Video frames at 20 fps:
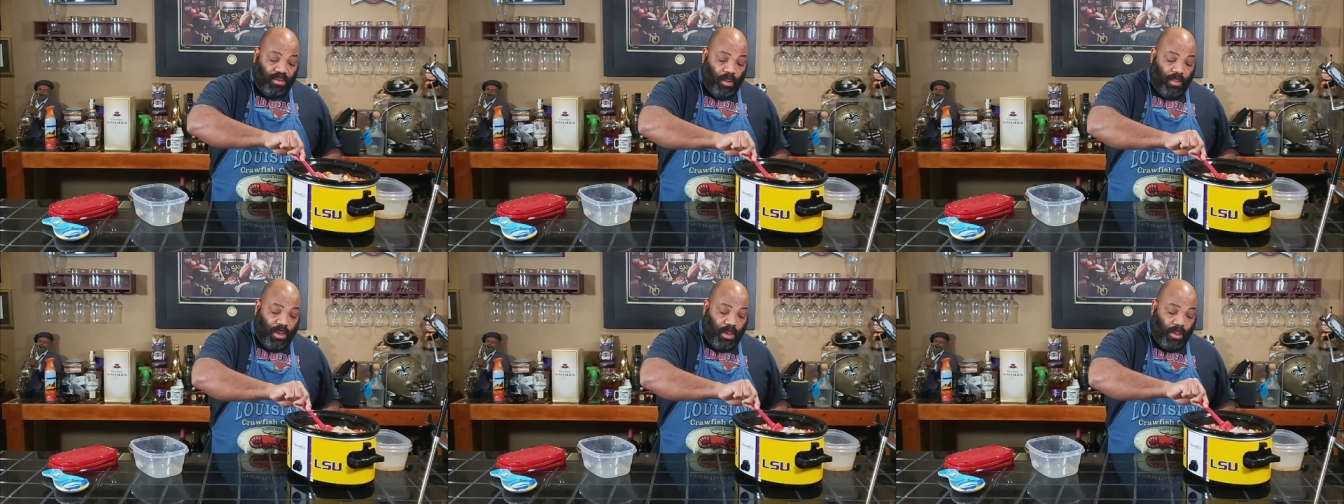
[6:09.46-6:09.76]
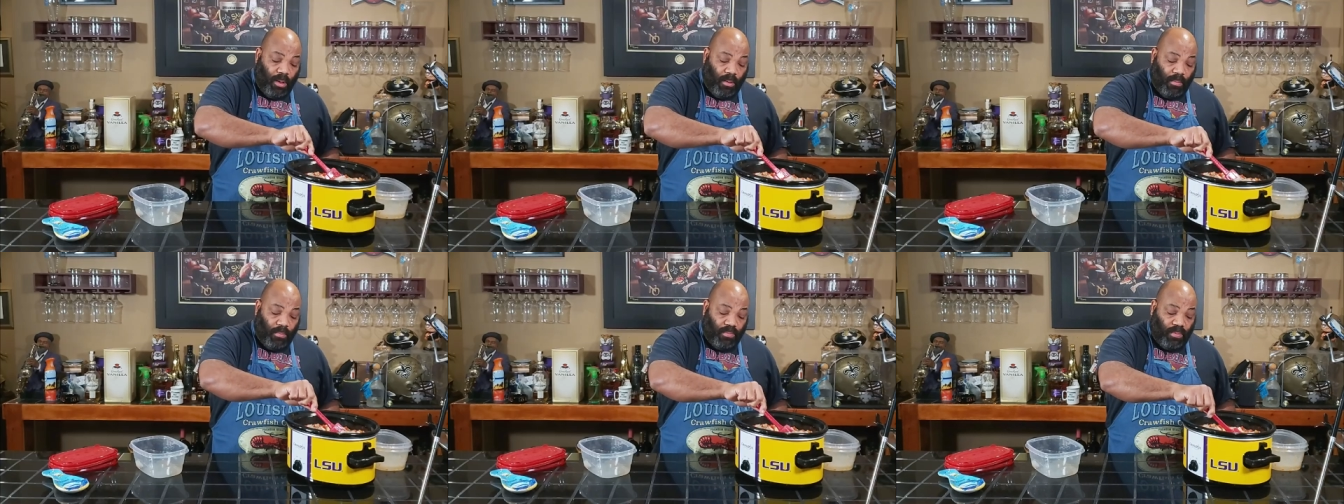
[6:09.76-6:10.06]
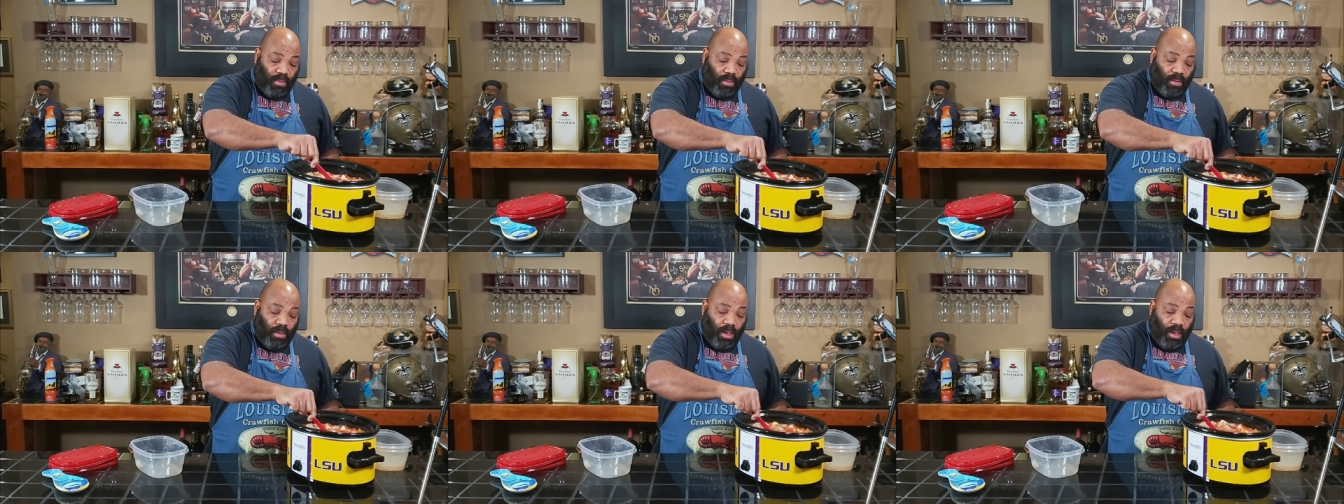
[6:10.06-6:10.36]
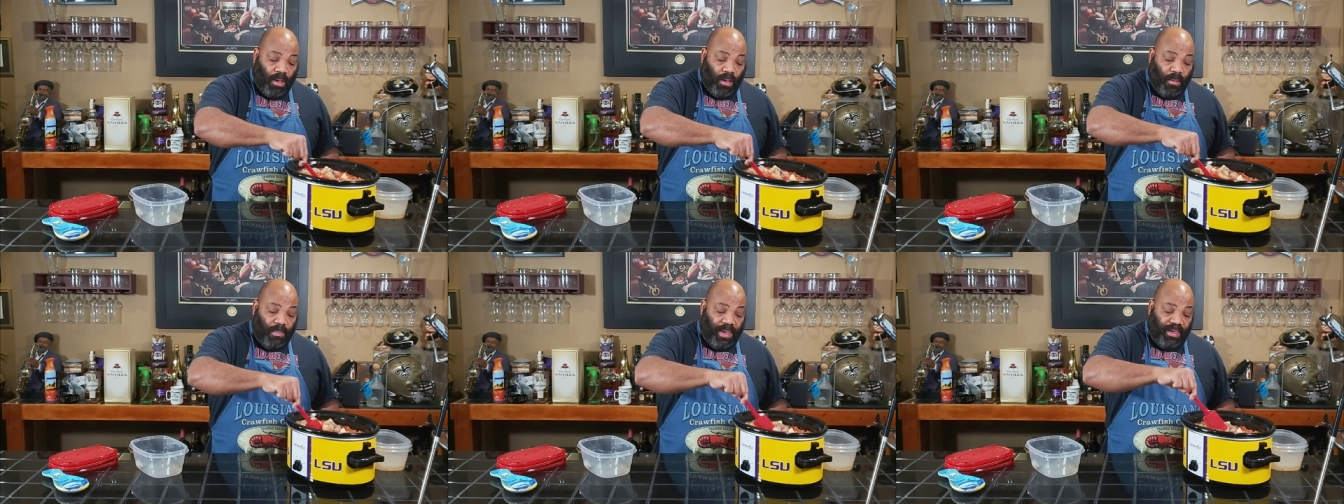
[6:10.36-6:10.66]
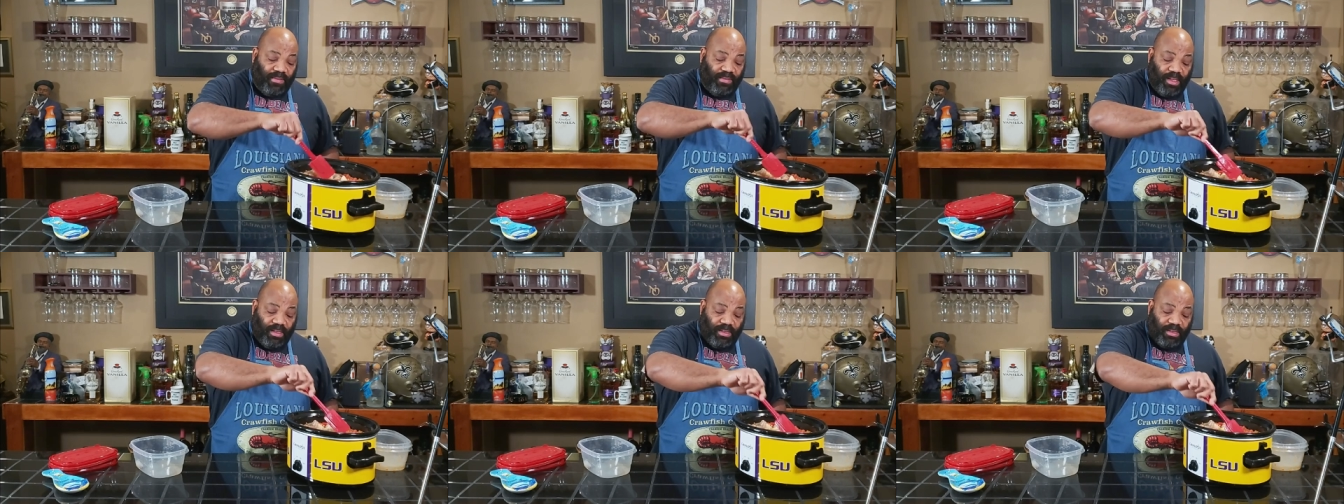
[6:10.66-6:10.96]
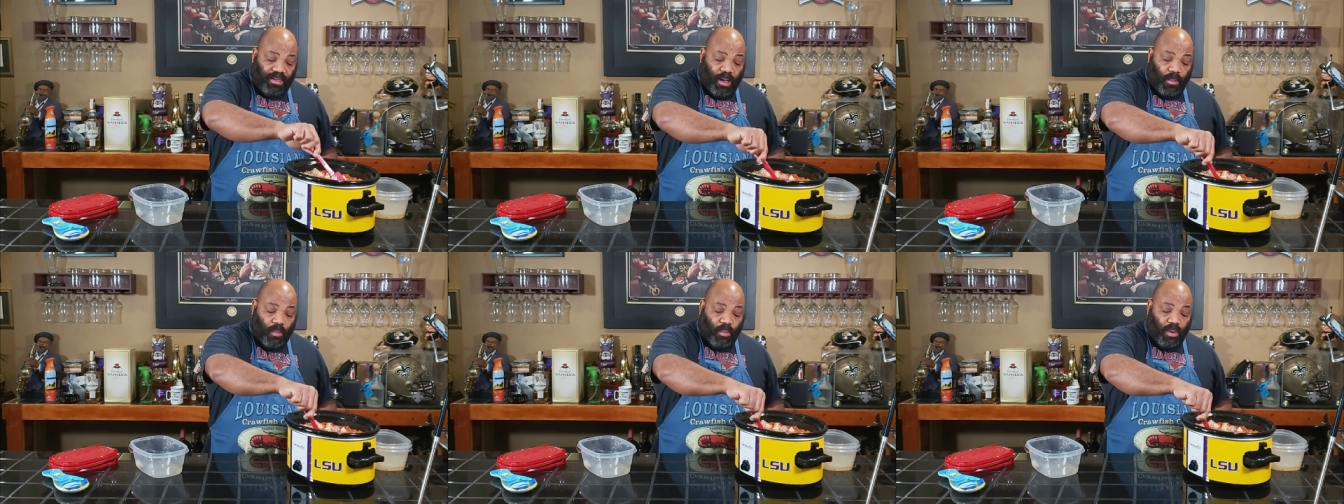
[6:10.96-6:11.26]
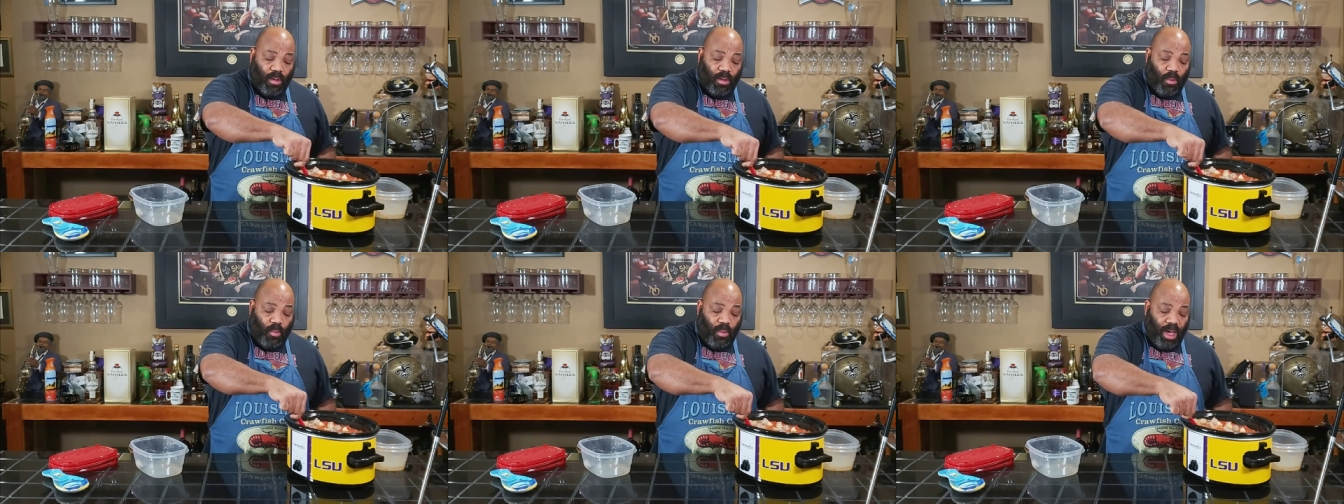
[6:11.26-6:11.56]
So we can mix this up
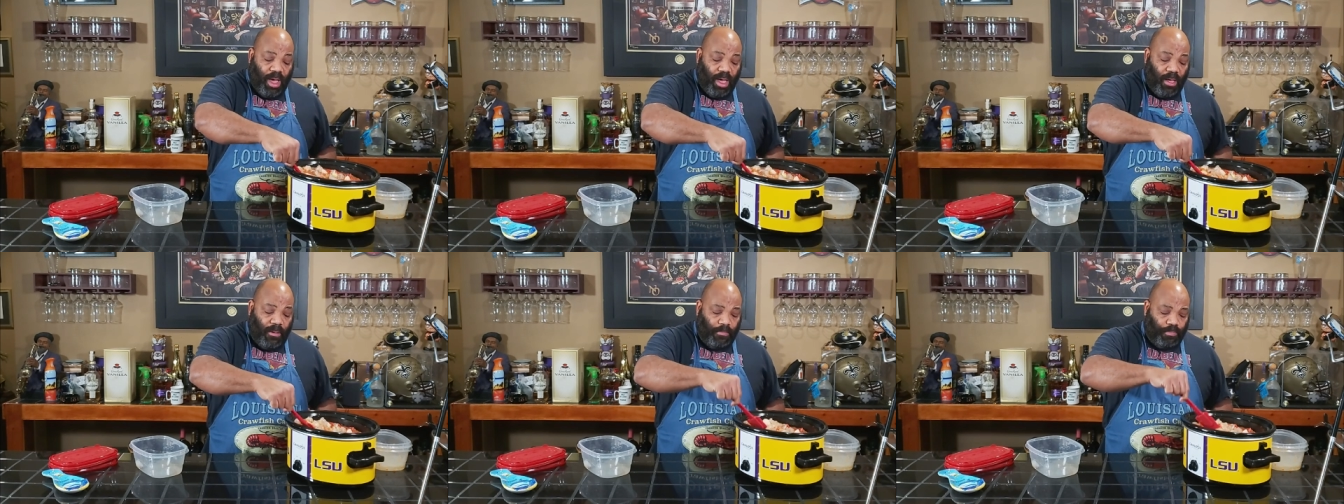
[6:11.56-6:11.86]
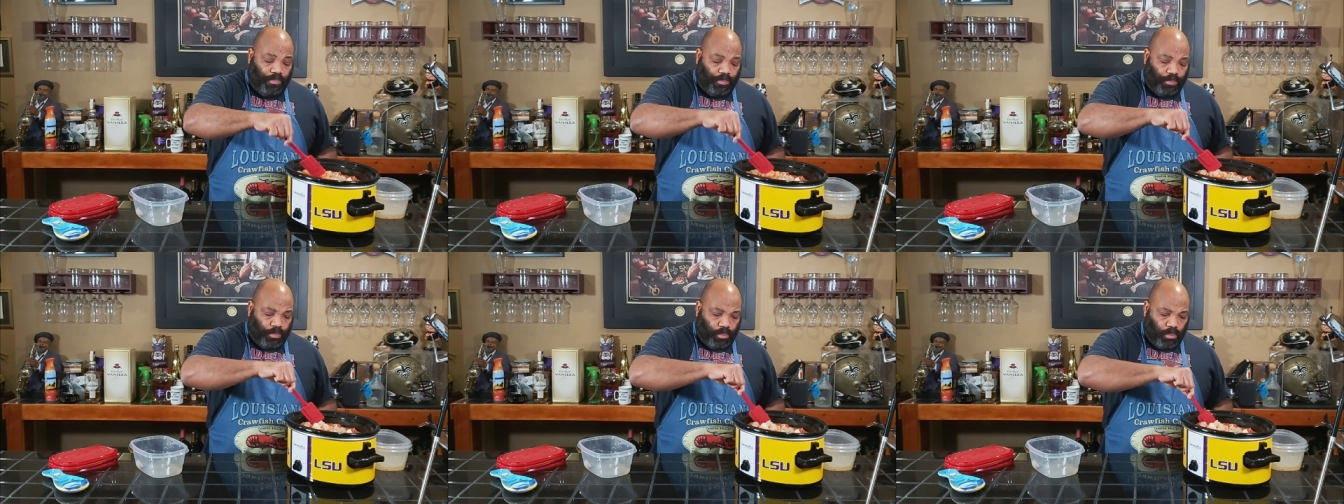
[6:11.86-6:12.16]
real well,